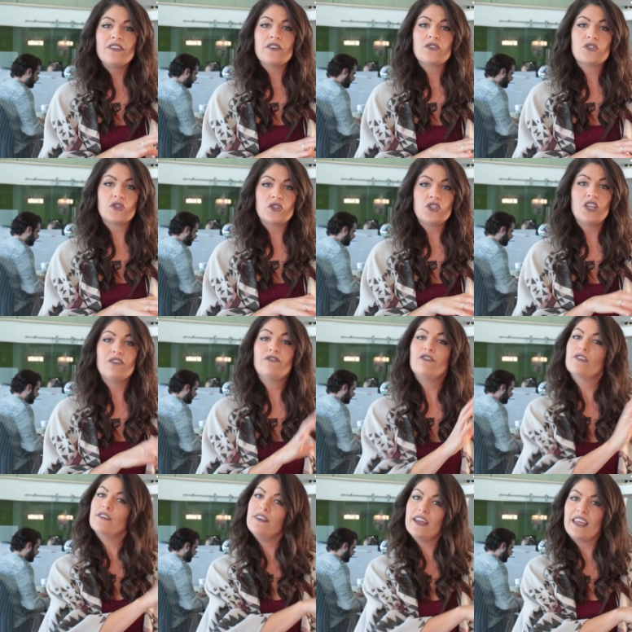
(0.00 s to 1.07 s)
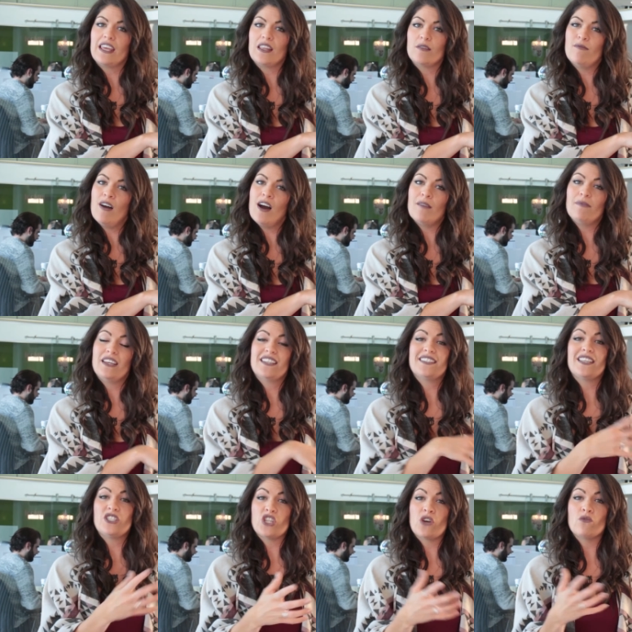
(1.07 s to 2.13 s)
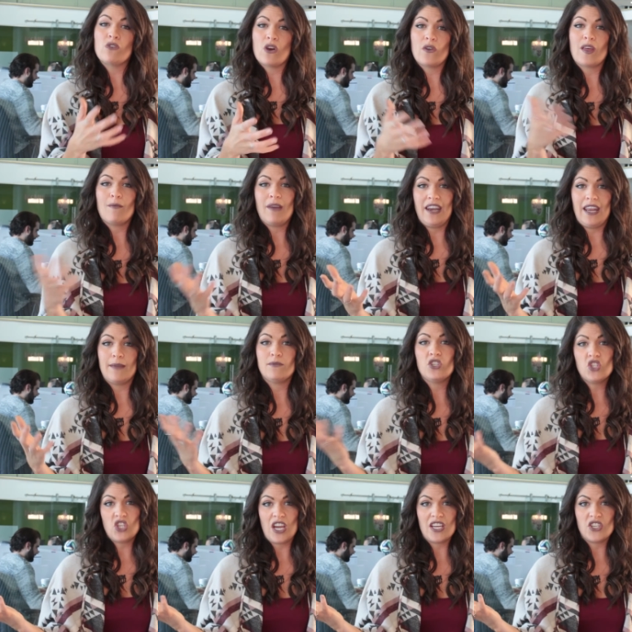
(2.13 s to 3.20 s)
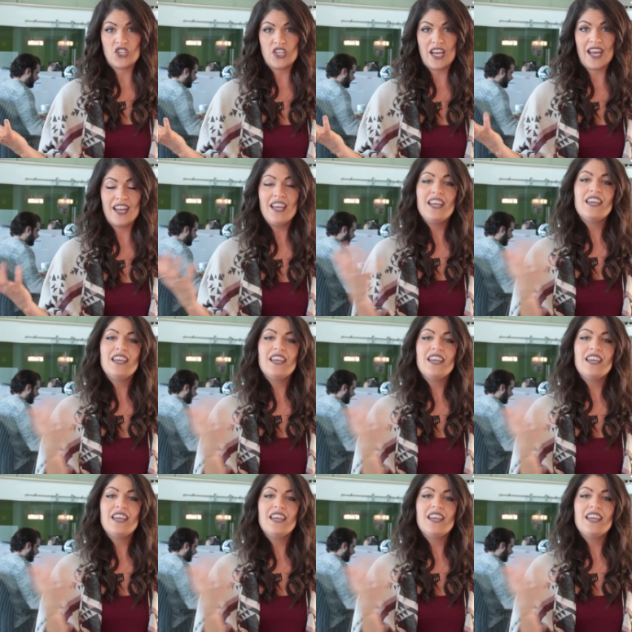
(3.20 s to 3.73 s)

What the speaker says: they're searching for Nicki Lamont because they don't know that my name's changed yet,